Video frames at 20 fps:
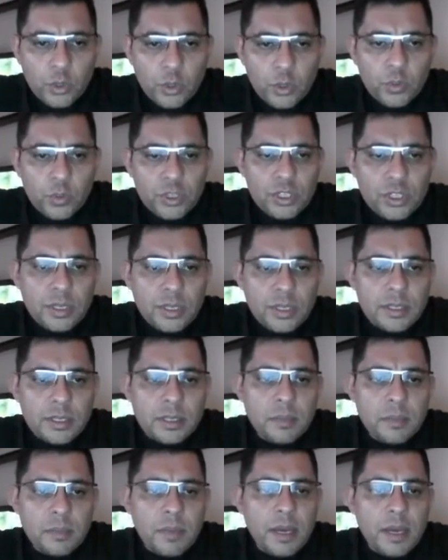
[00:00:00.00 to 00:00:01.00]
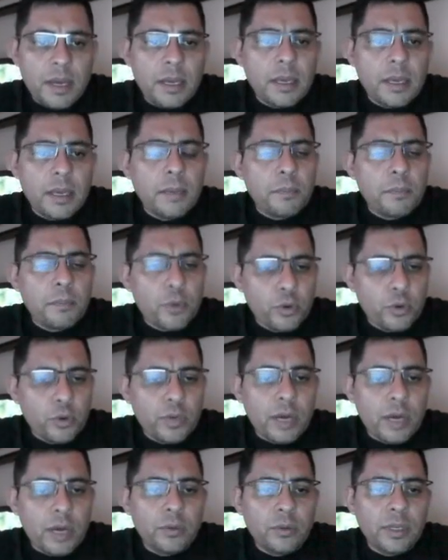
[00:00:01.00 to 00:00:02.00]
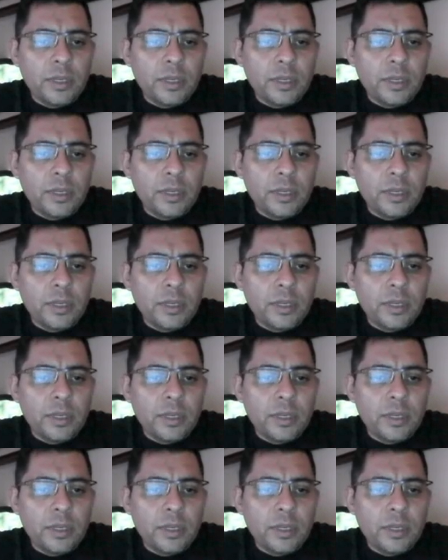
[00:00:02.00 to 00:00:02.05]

which is my pronoun,